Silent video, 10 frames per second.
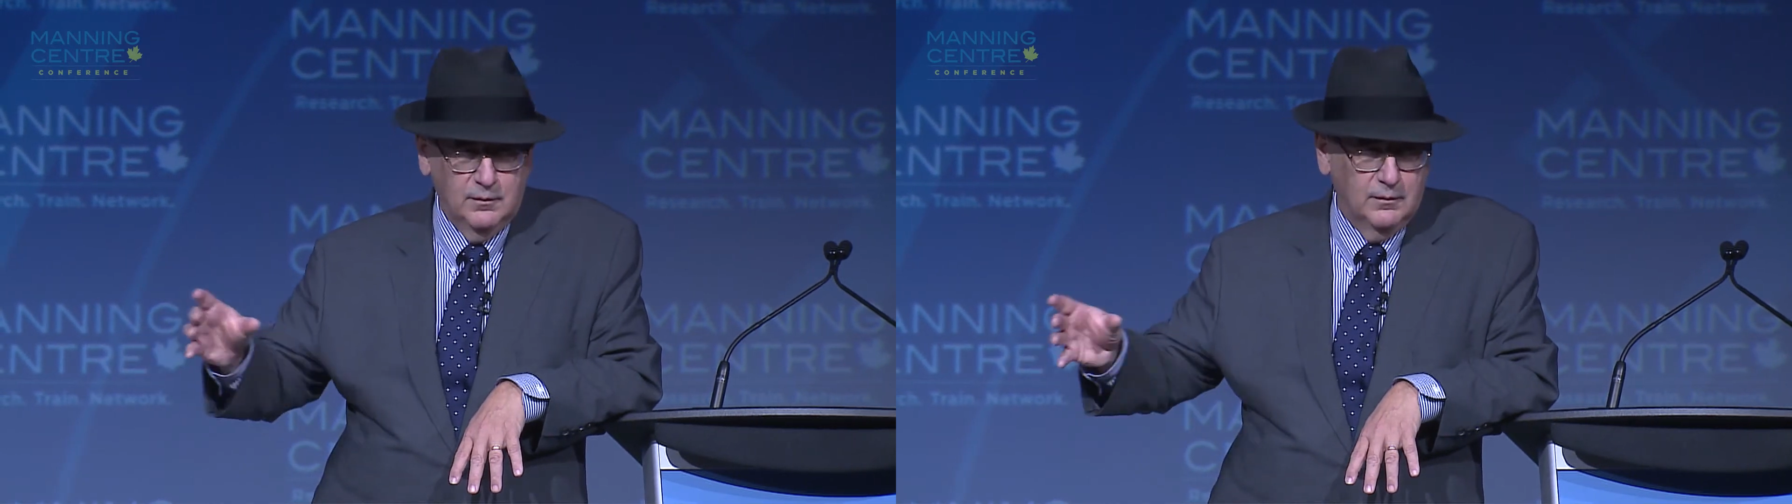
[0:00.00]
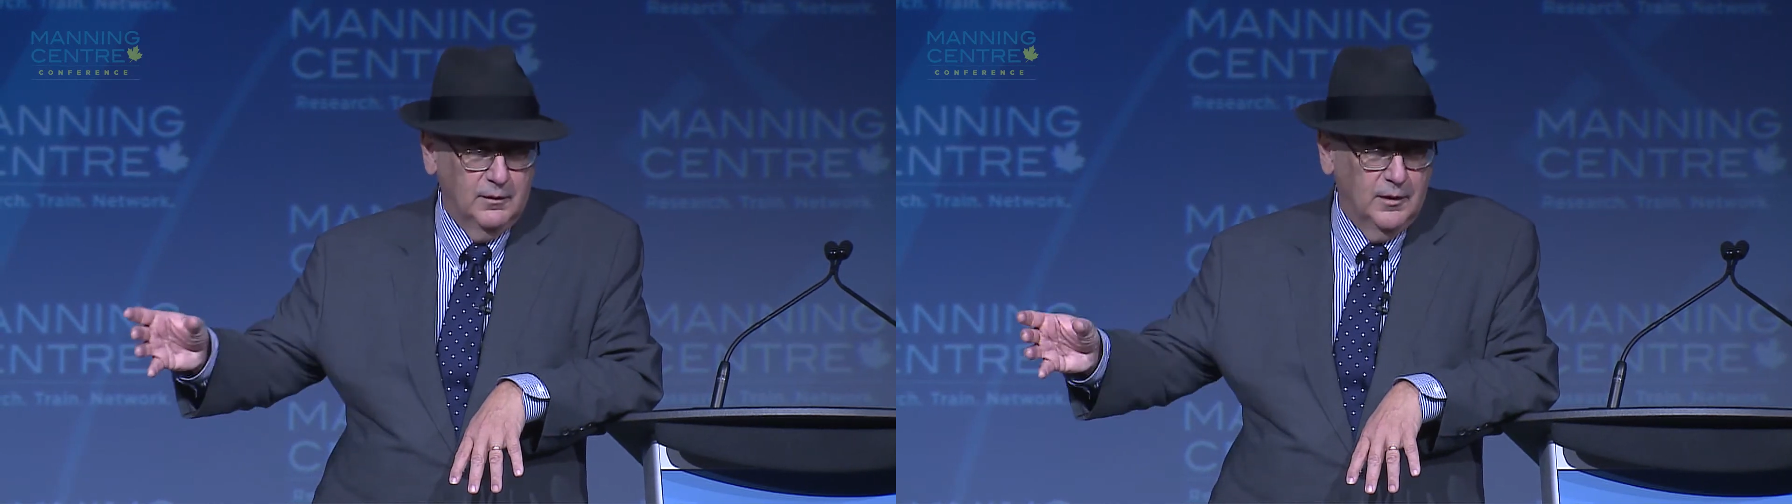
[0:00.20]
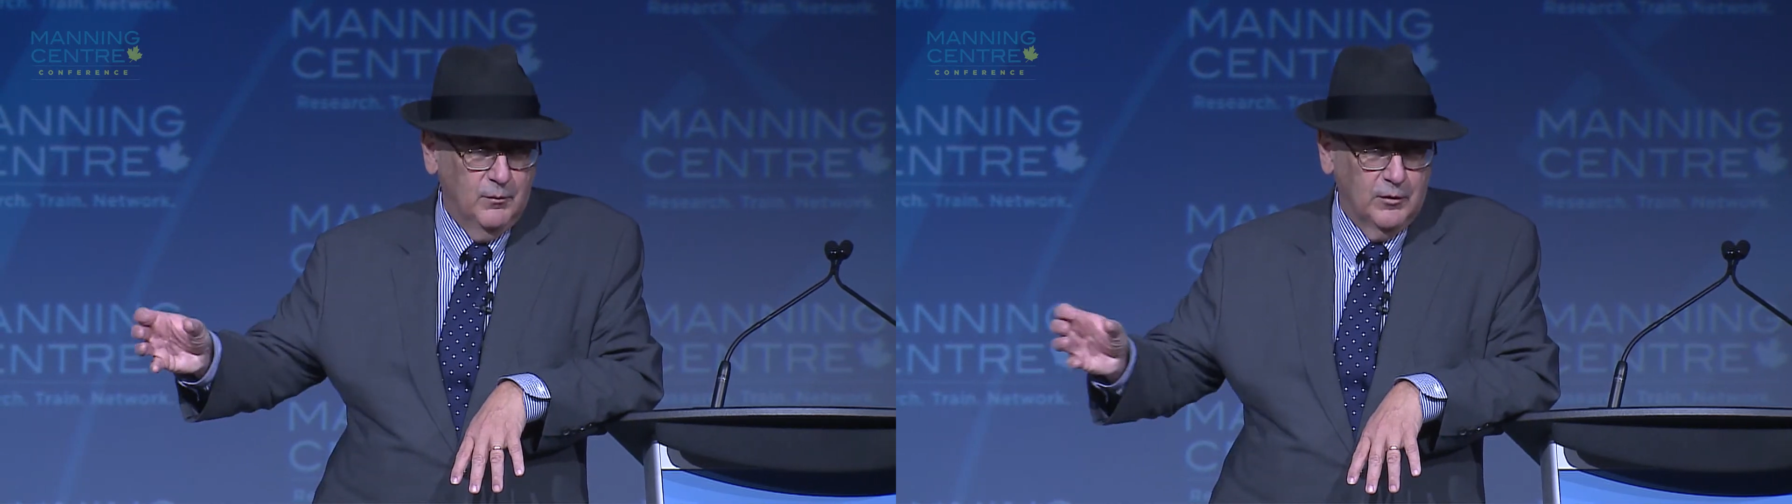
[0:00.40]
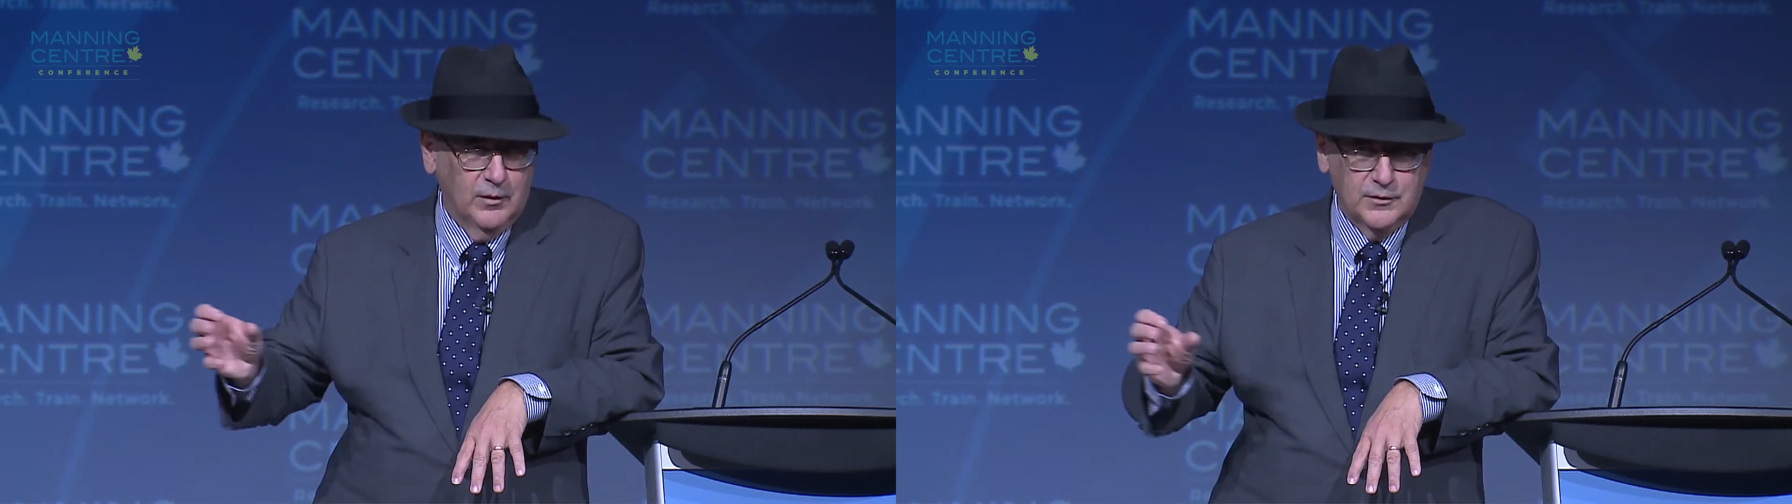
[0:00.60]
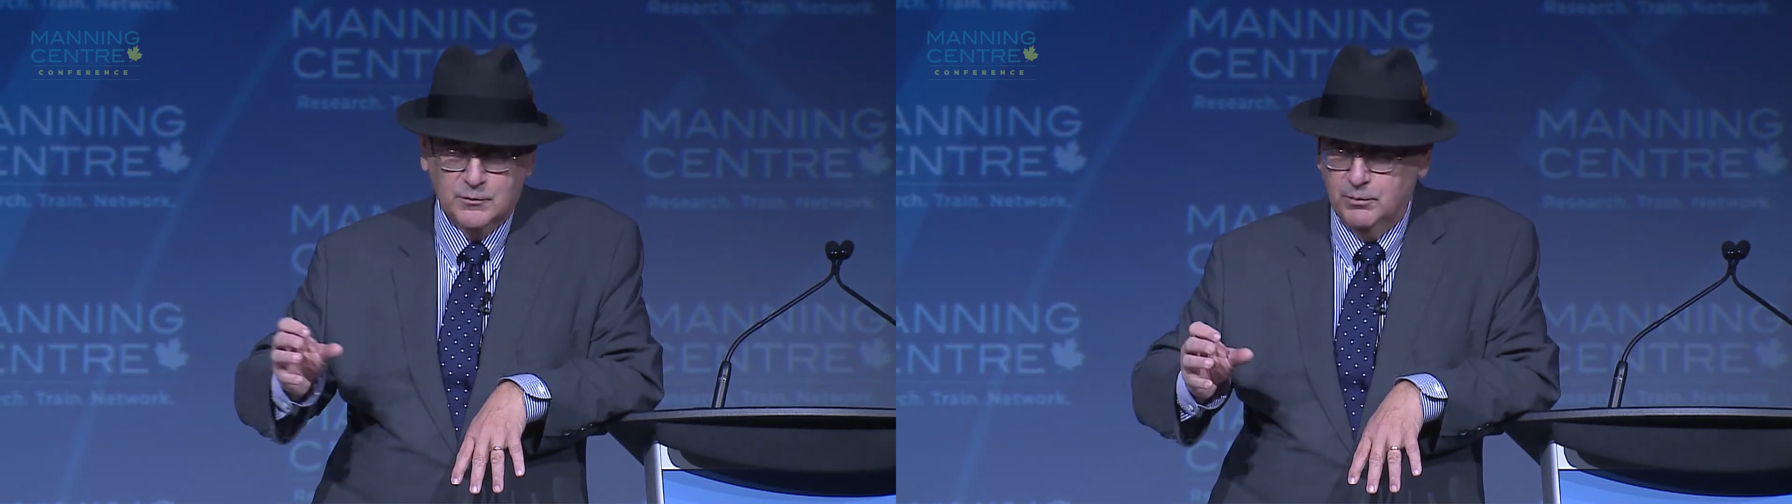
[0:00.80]
the
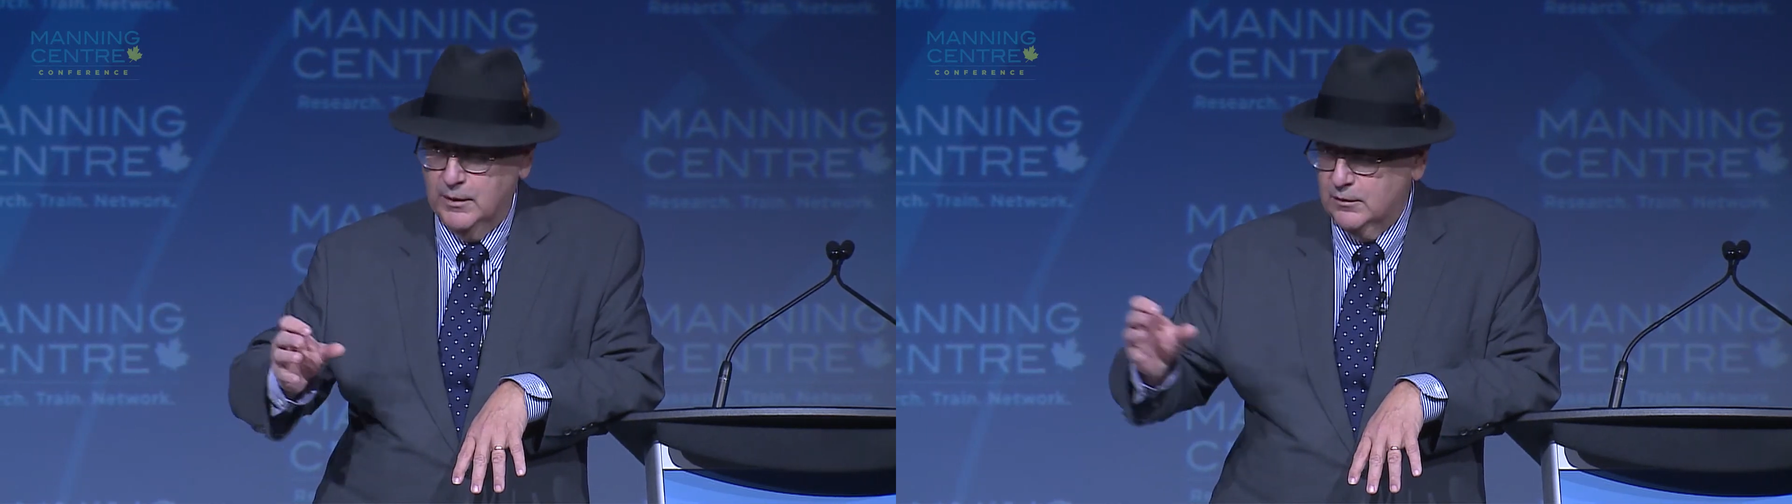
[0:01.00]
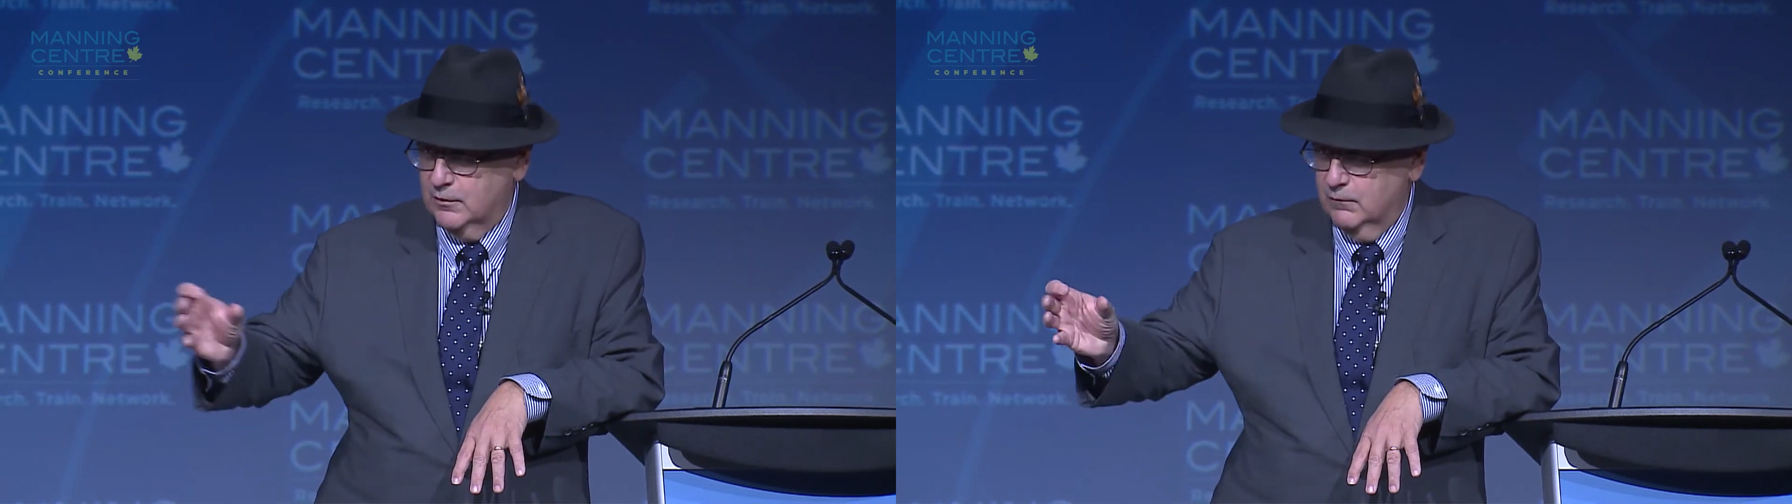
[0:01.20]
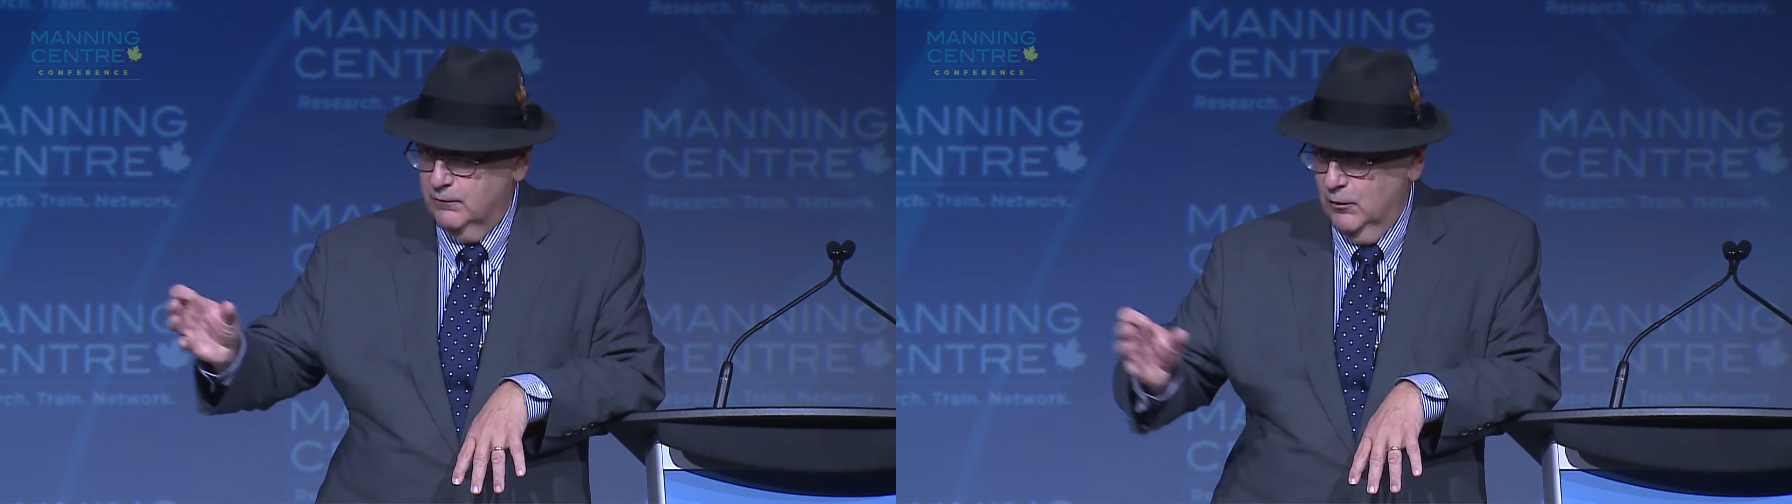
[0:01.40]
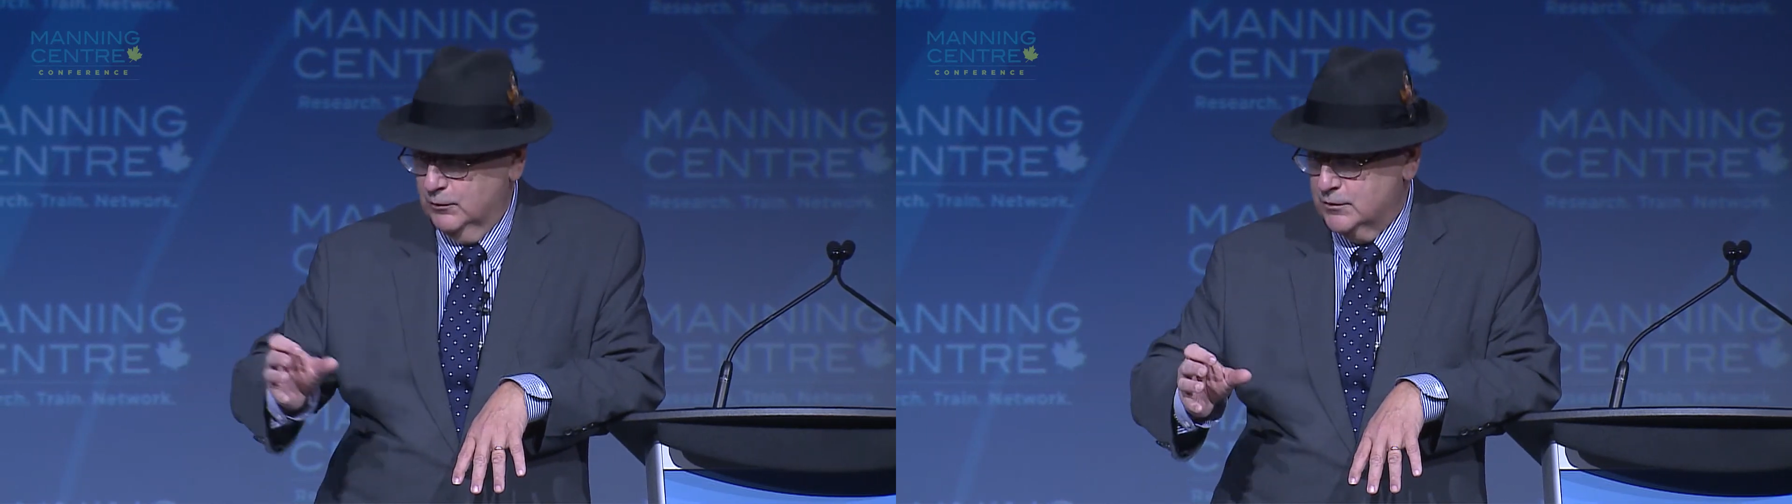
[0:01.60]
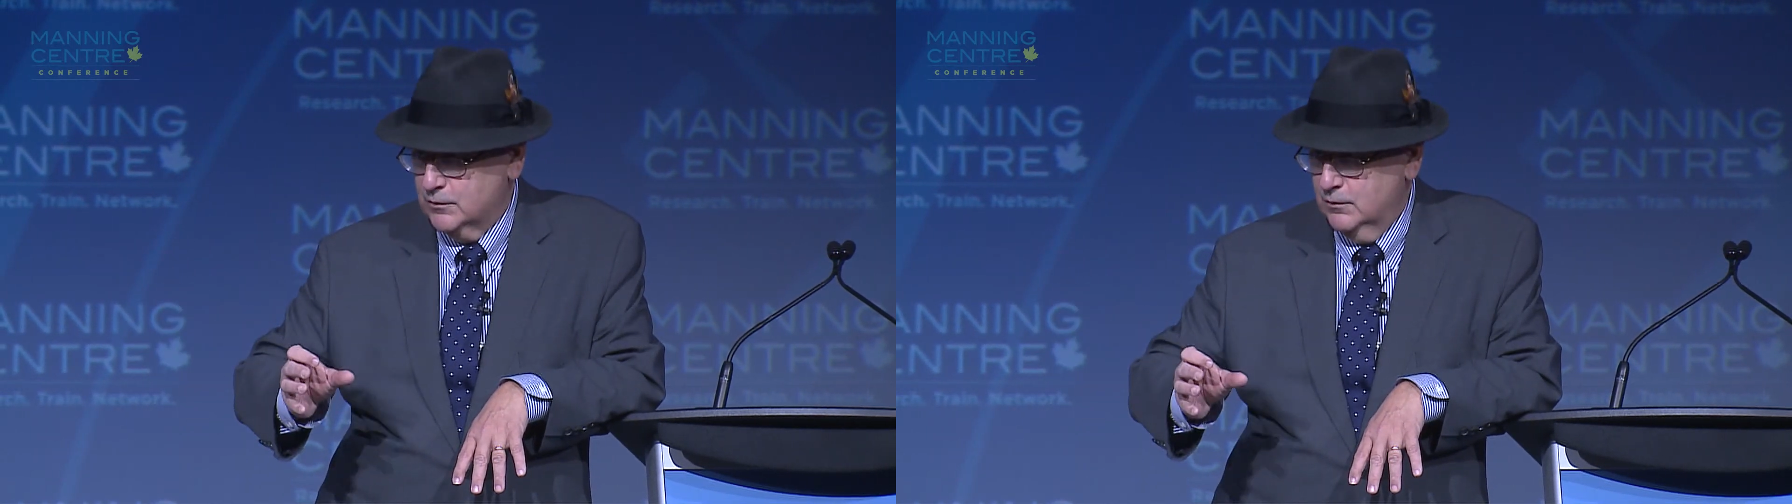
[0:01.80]
immigrants split their
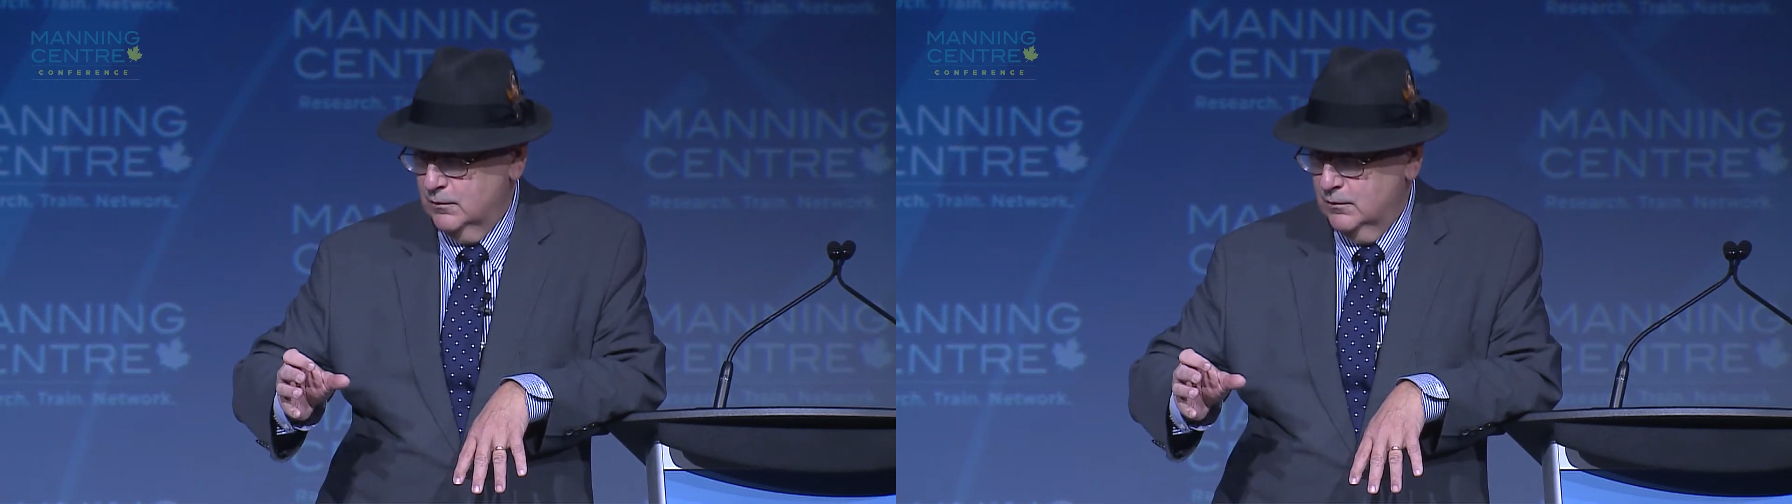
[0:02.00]
votes,